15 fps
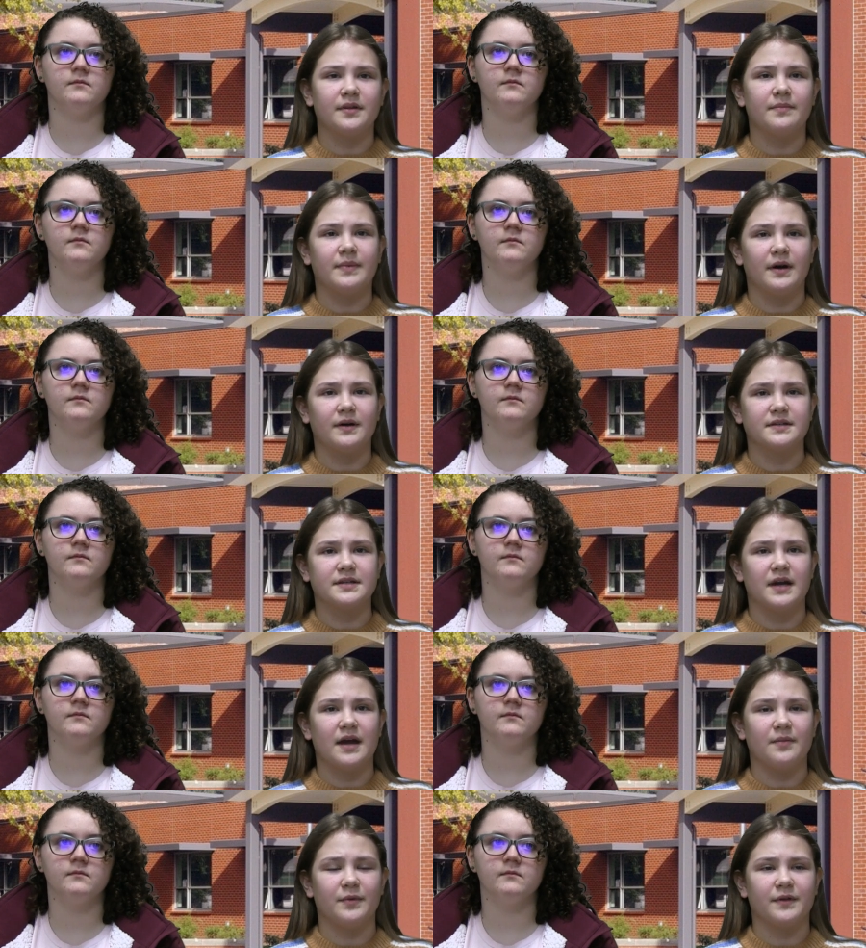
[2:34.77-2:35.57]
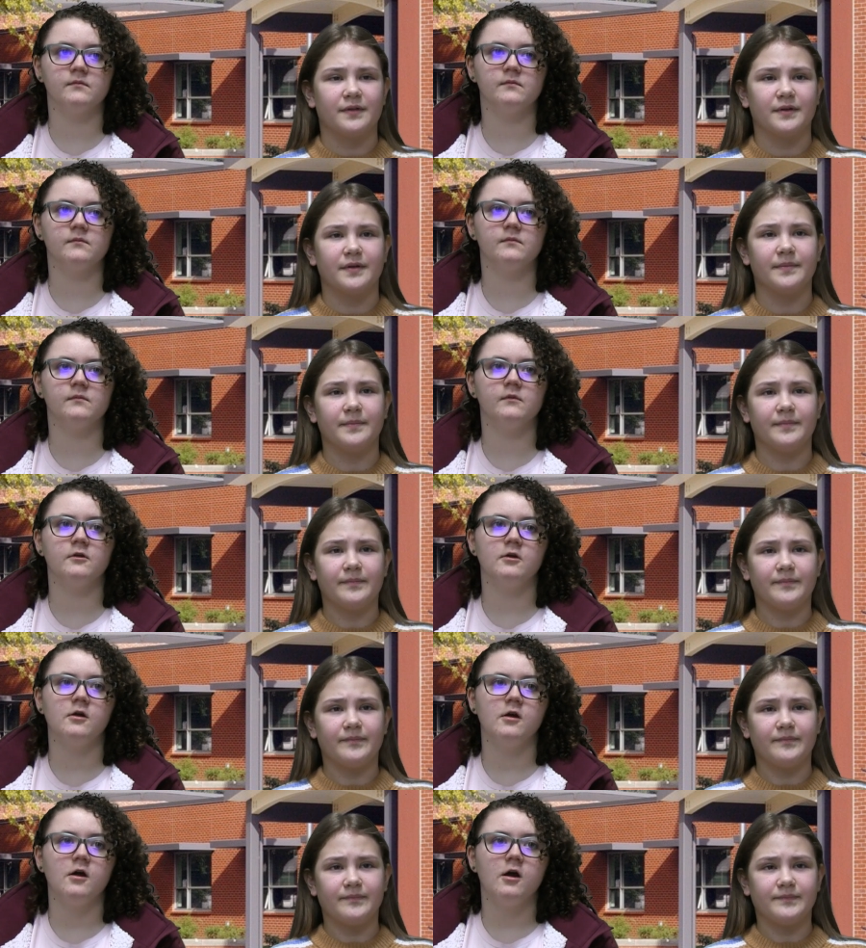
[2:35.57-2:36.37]
Speaker 1: the bell time with her.
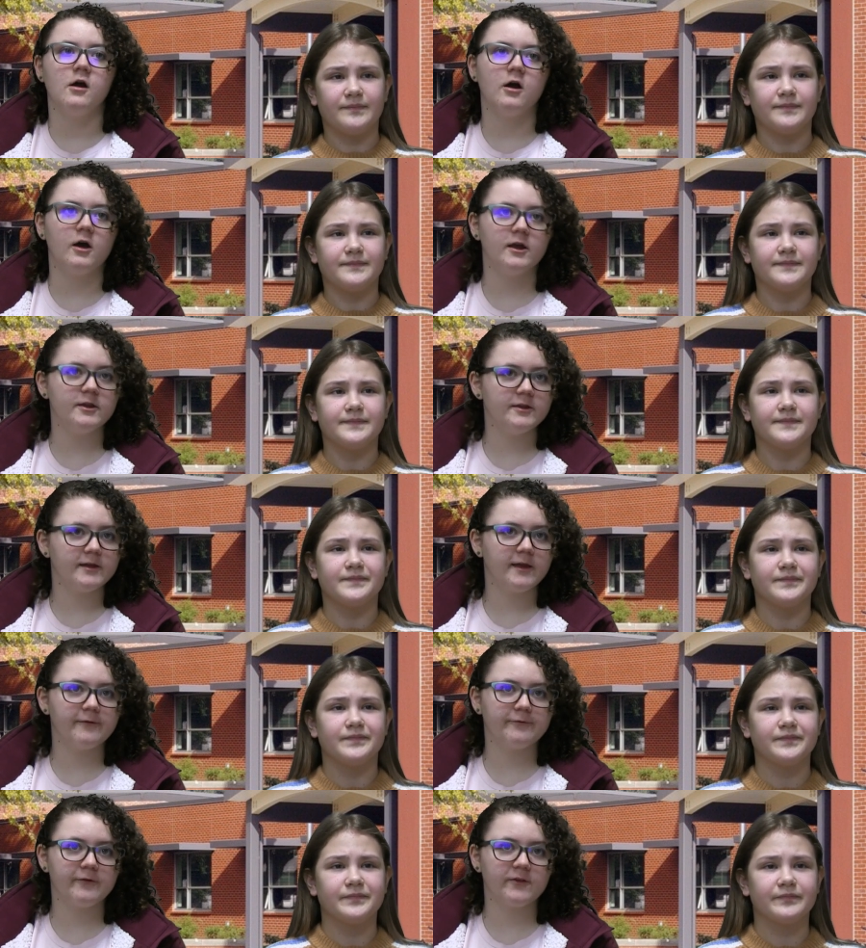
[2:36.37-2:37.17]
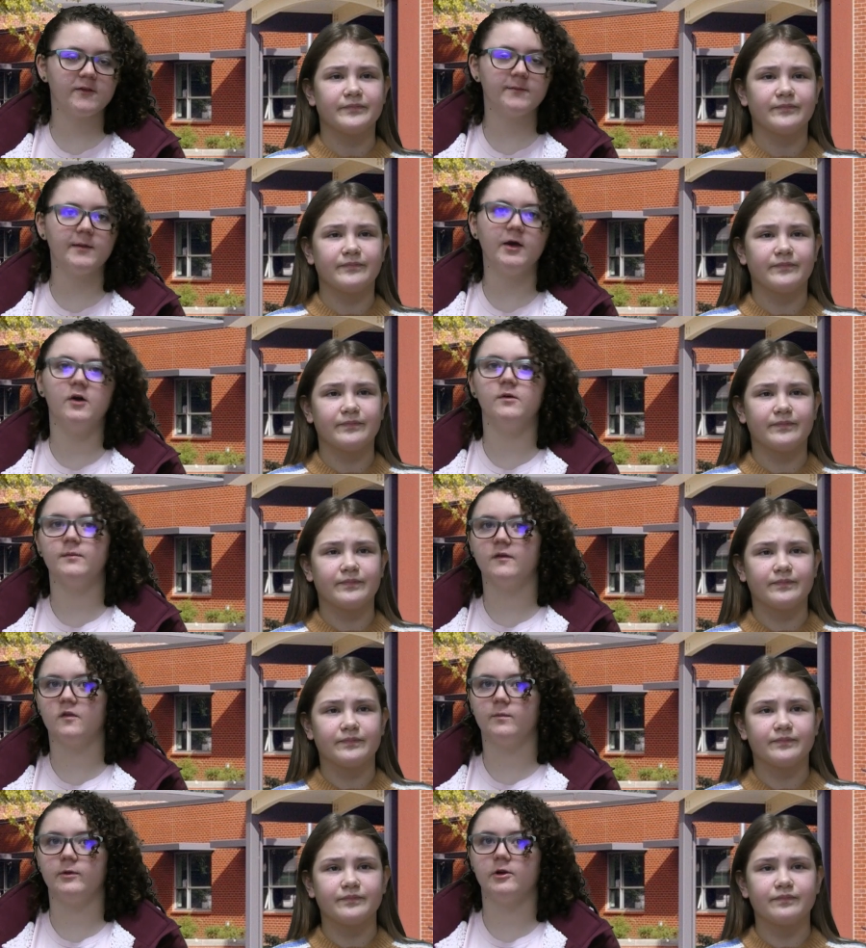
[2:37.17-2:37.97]
Speaker 2: Are you looking for some
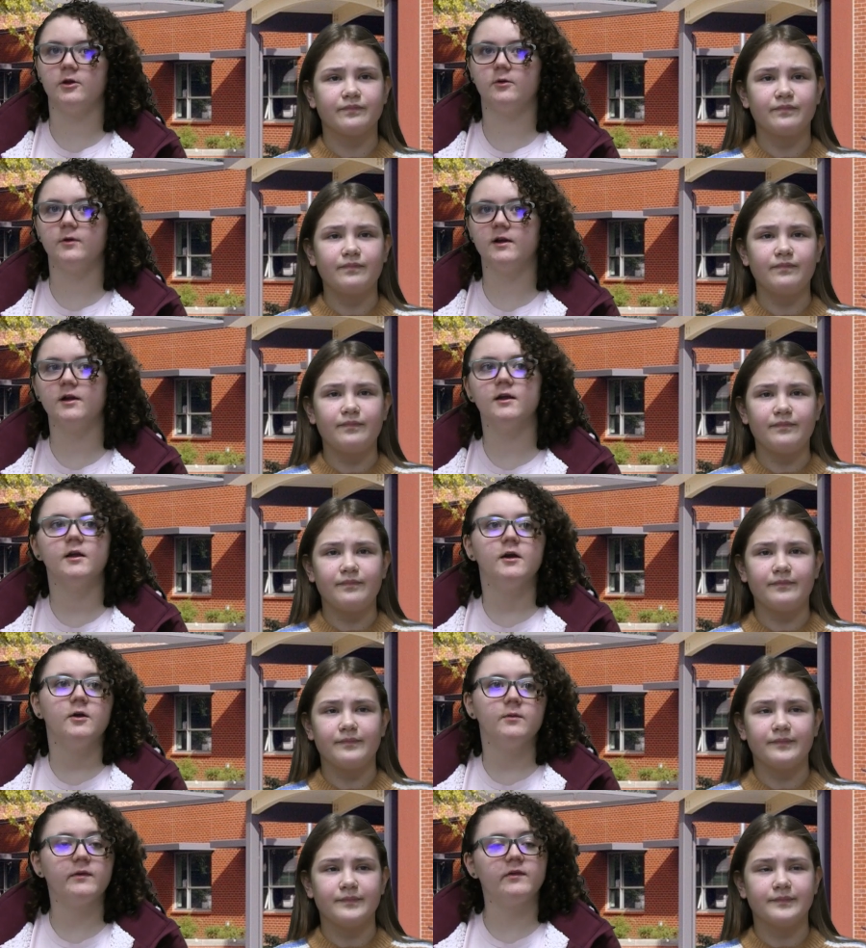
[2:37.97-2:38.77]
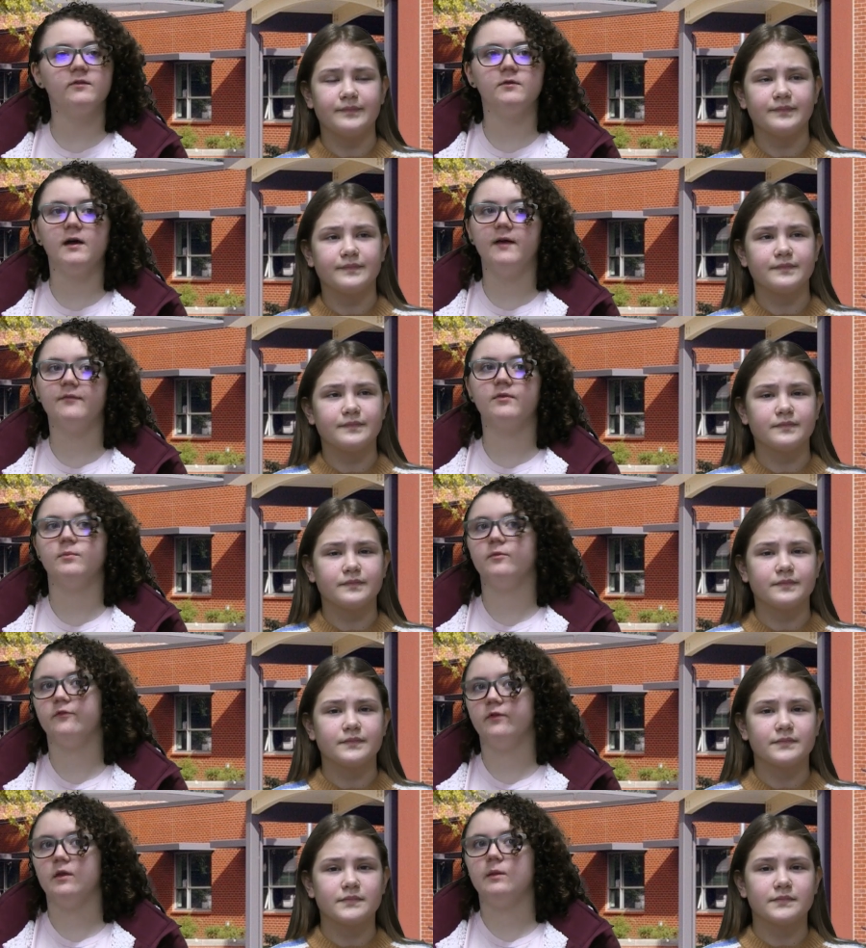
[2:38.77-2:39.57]
LMS spirit wear? We still have some
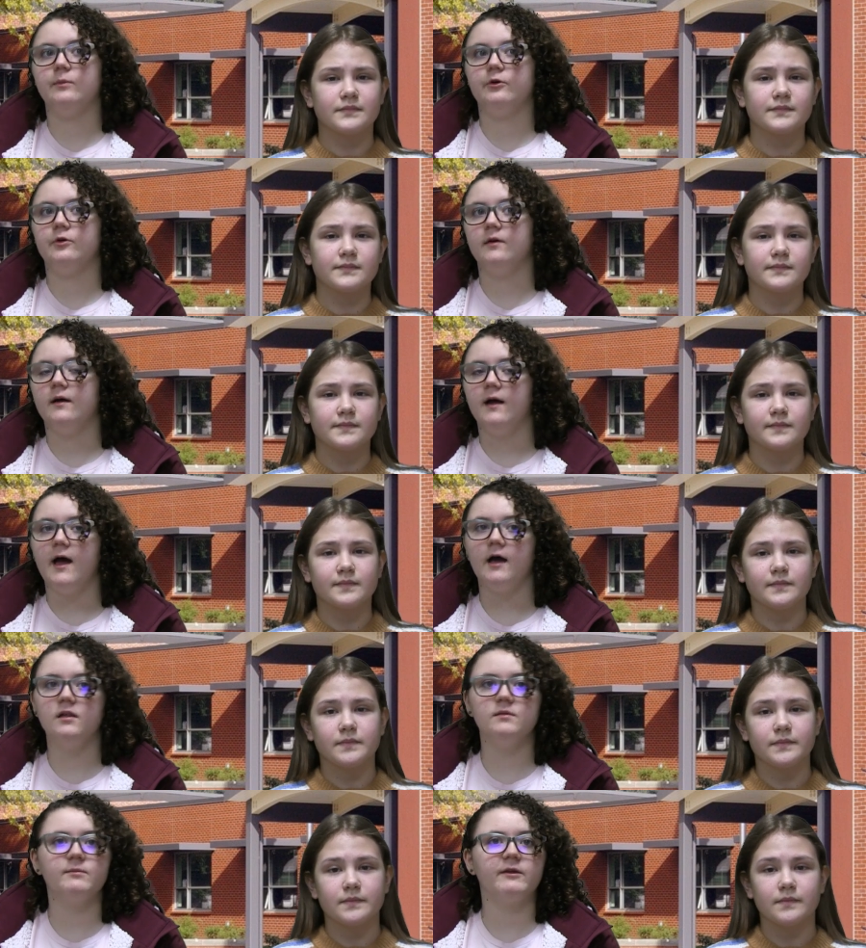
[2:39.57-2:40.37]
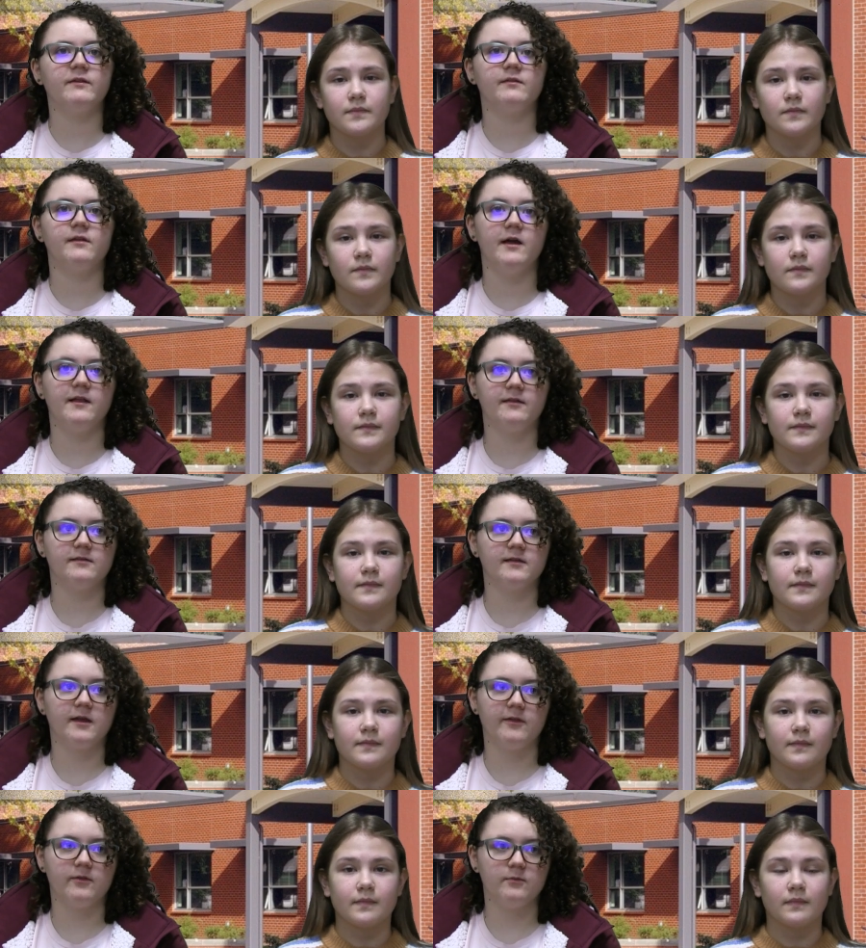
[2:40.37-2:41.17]
available. LMS Lions
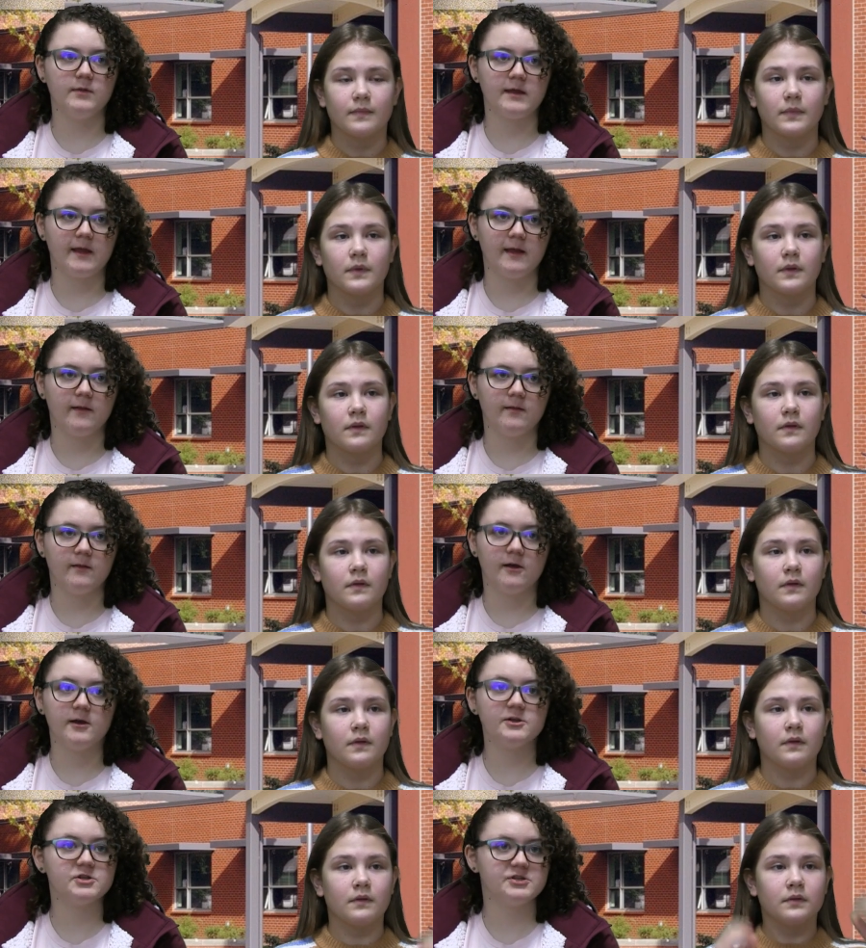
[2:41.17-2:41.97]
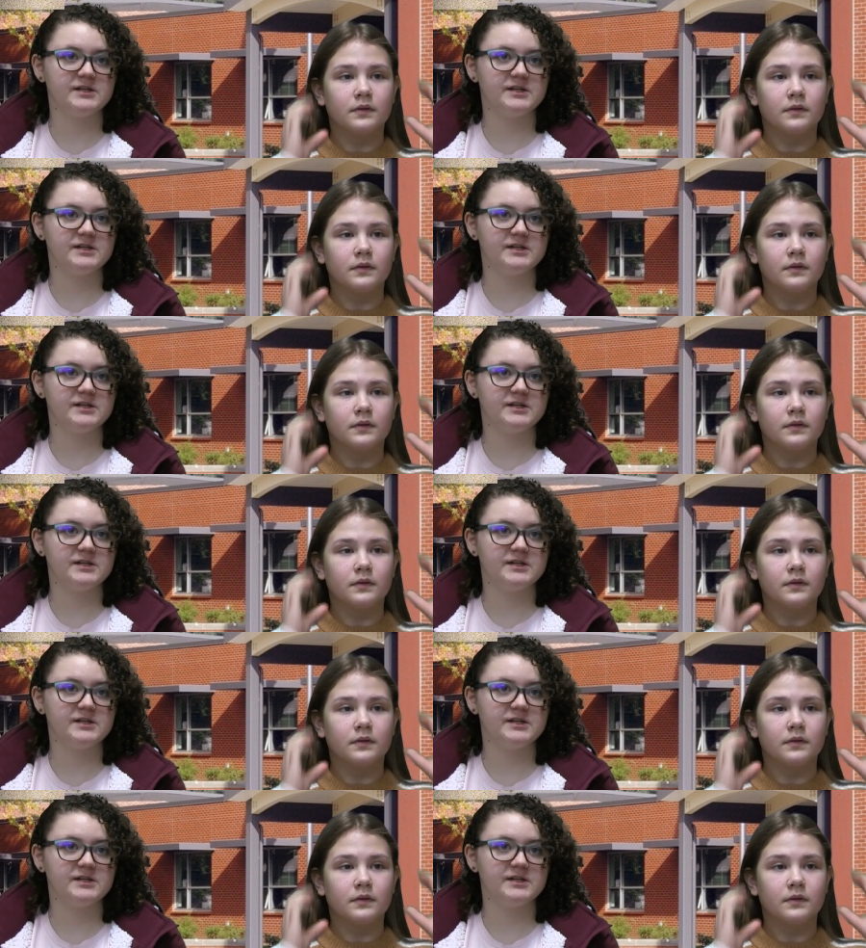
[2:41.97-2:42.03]
Together We Can large